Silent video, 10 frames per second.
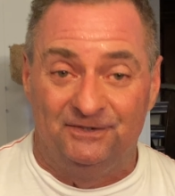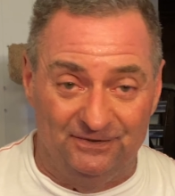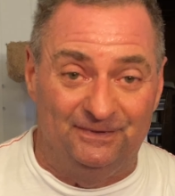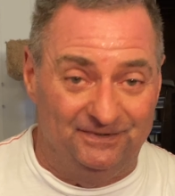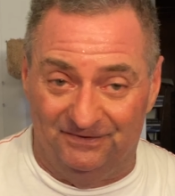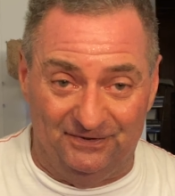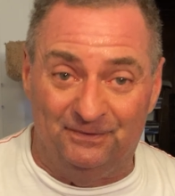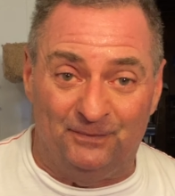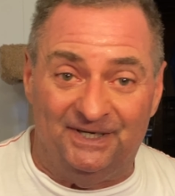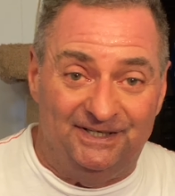doing,
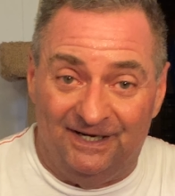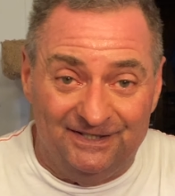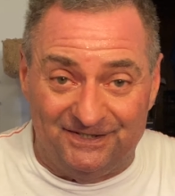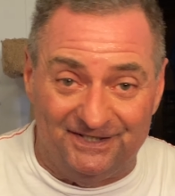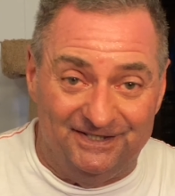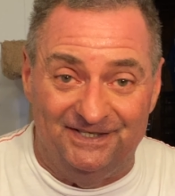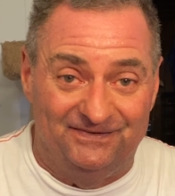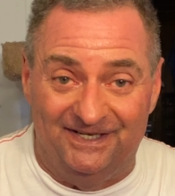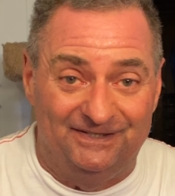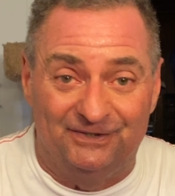doing what he does, and he,
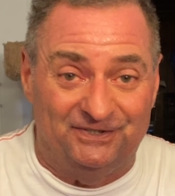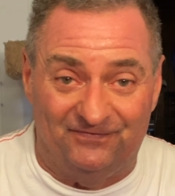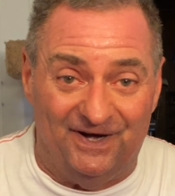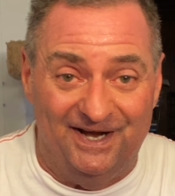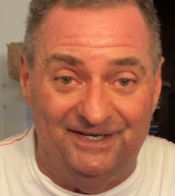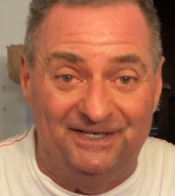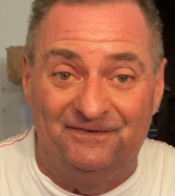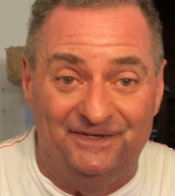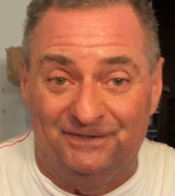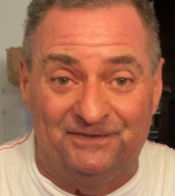he looks fine and
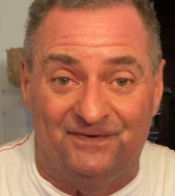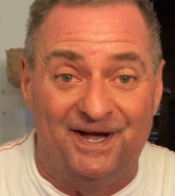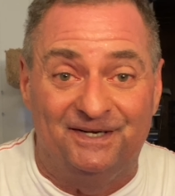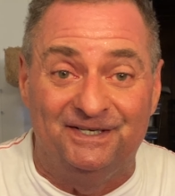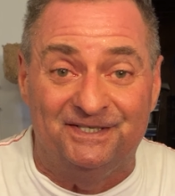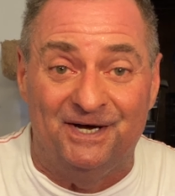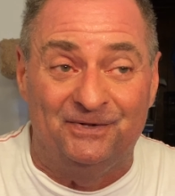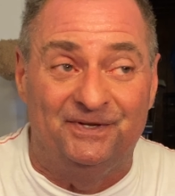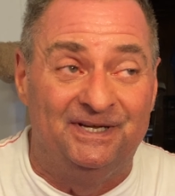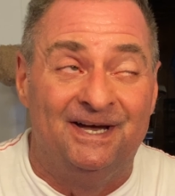he feels fine and he's
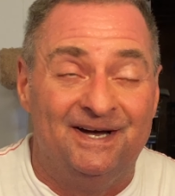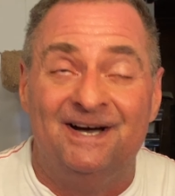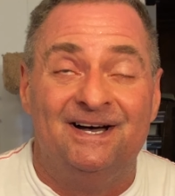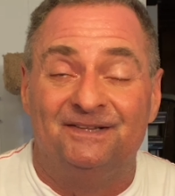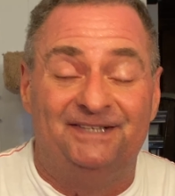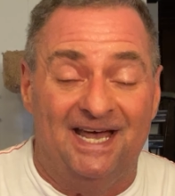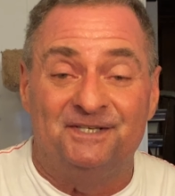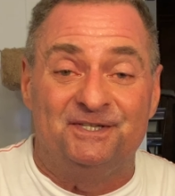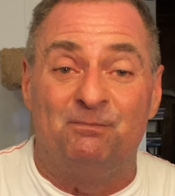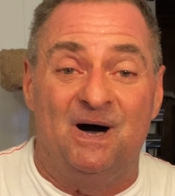healthy.
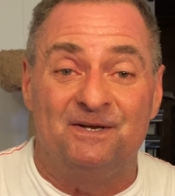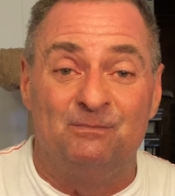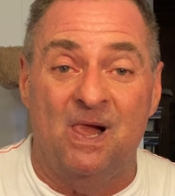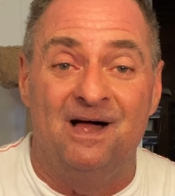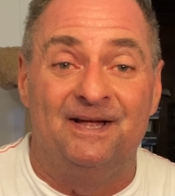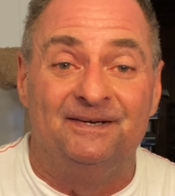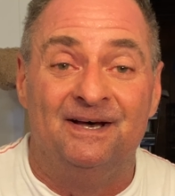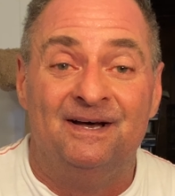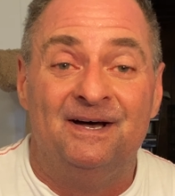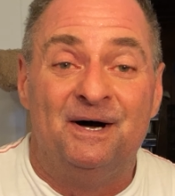That's the bottom line.
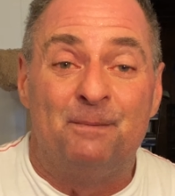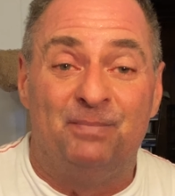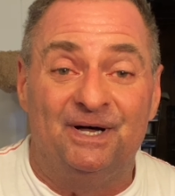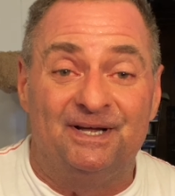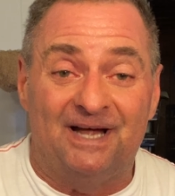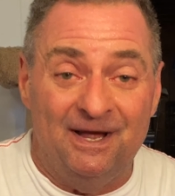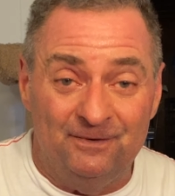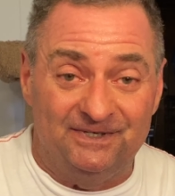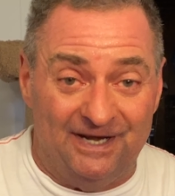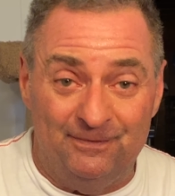But I
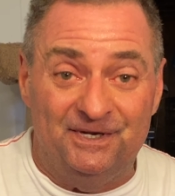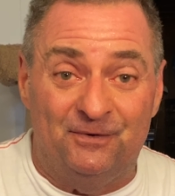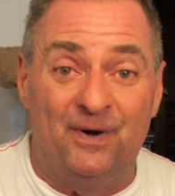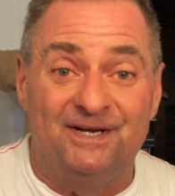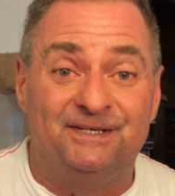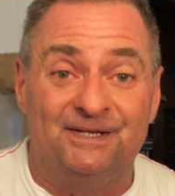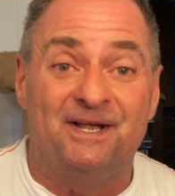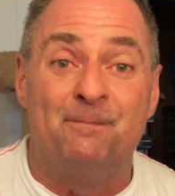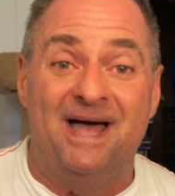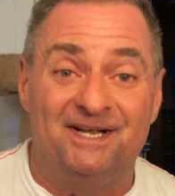would, I would equate it to
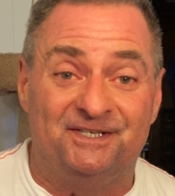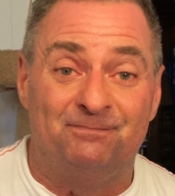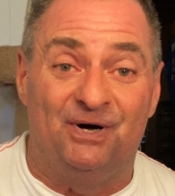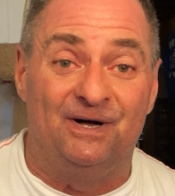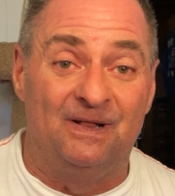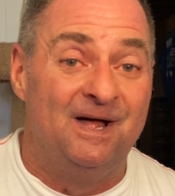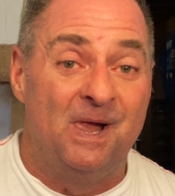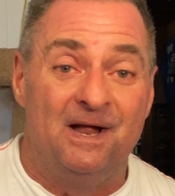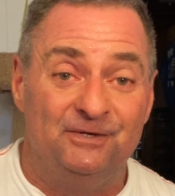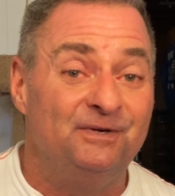like a basketball.
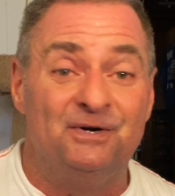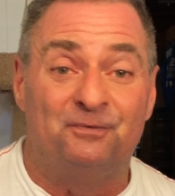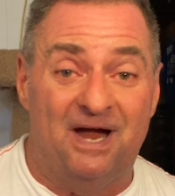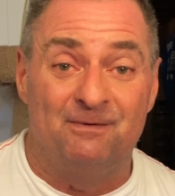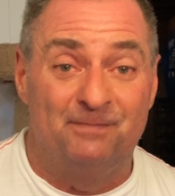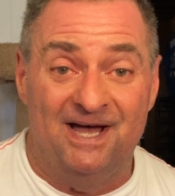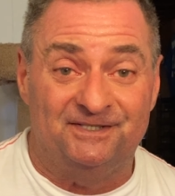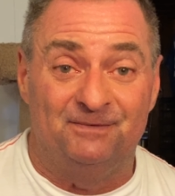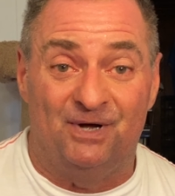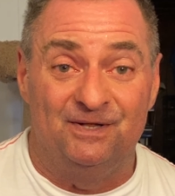You can go grab a
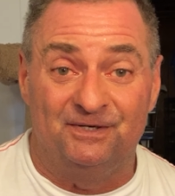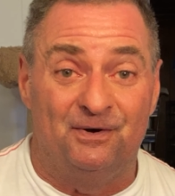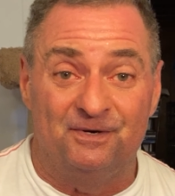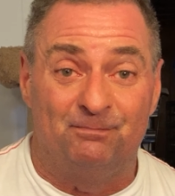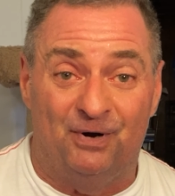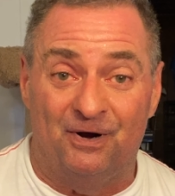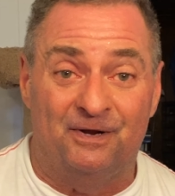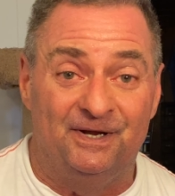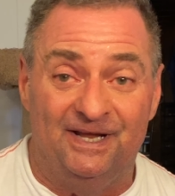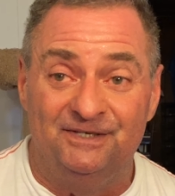basketball and go to the
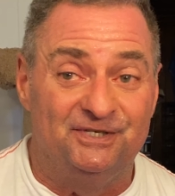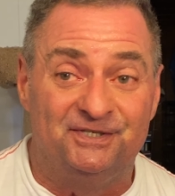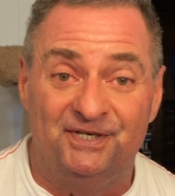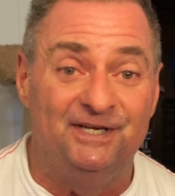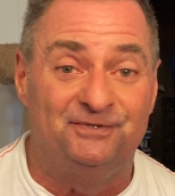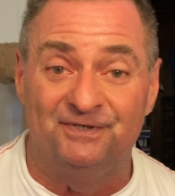park and just teach